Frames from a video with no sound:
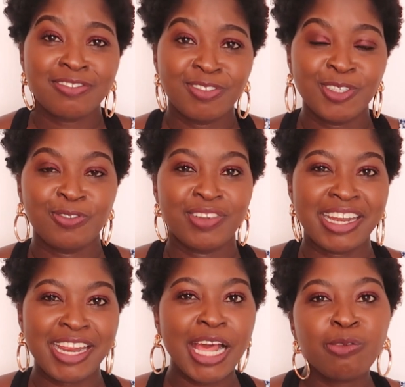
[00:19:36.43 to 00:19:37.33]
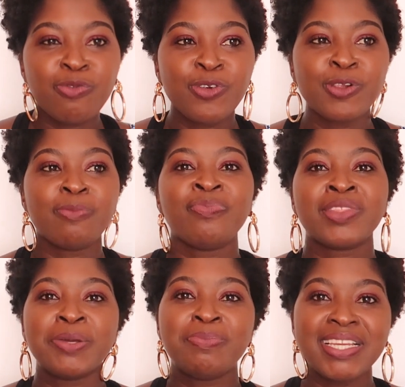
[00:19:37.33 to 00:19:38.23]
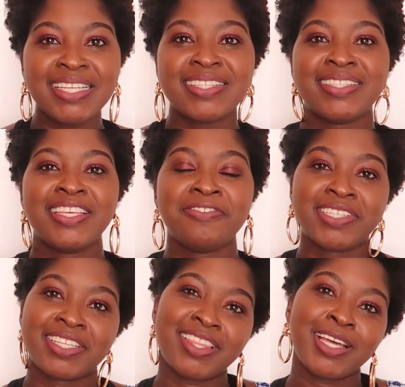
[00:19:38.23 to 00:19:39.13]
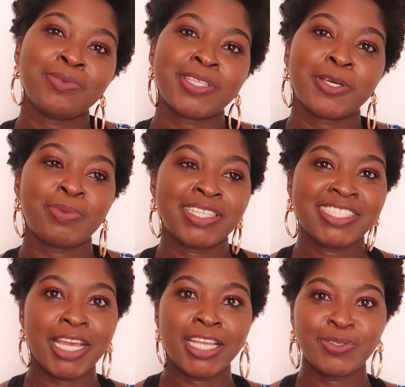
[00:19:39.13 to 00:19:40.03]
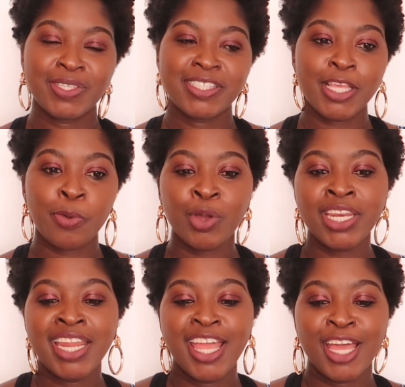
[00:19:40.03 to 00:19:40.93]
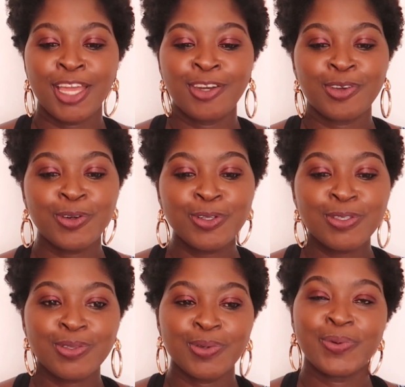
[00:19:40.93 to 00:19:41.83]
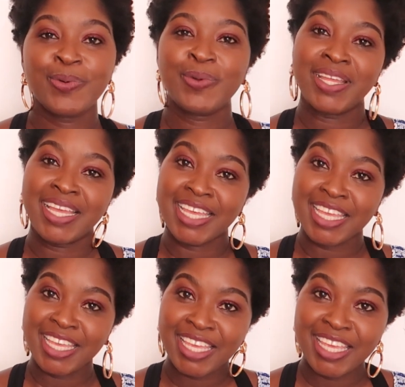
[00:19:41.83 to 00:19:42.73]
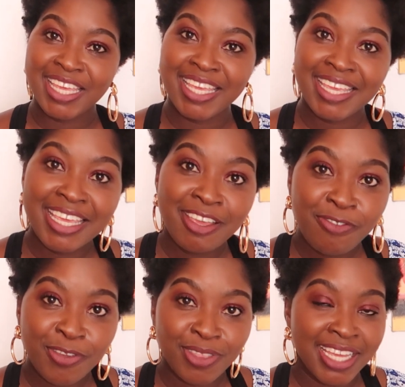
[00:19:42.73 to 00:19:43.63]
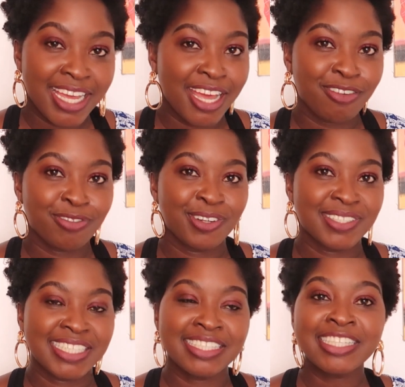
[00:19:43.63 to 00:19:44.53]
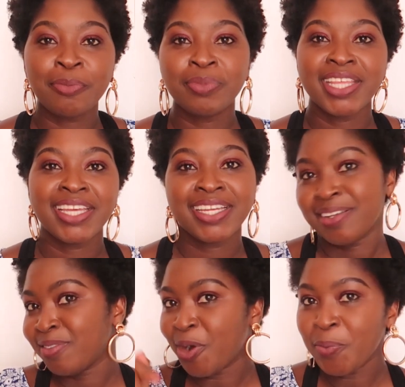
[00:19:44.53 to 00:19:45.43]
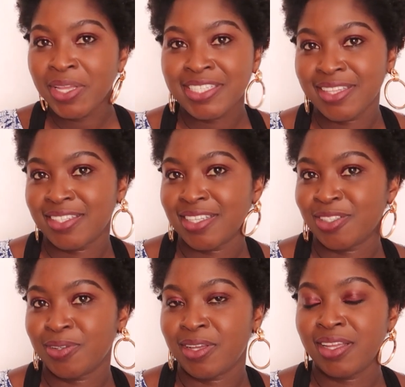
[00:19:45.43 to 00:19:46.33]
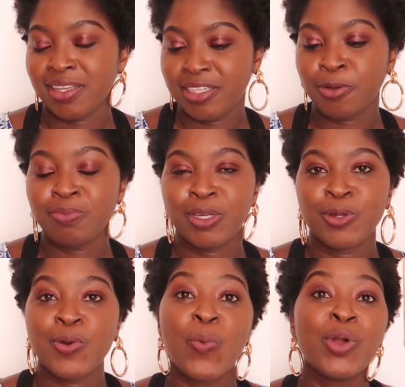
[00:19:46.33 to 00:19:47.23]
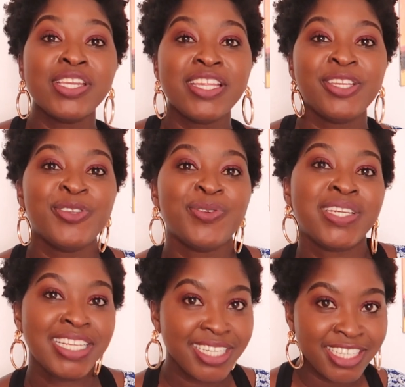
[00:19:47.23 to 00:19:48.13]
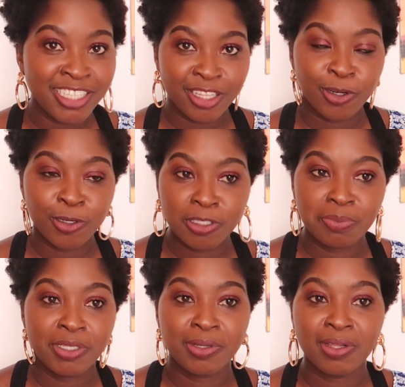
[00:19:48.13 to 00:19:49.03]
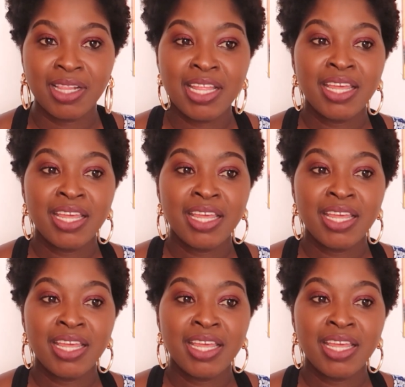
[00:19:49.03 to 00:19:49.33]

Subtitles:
this video very helpful, please give it a thumbs up and share it with someone. And also, if you think I have forgotten something, comment in the section down below. What did you need in the hospital,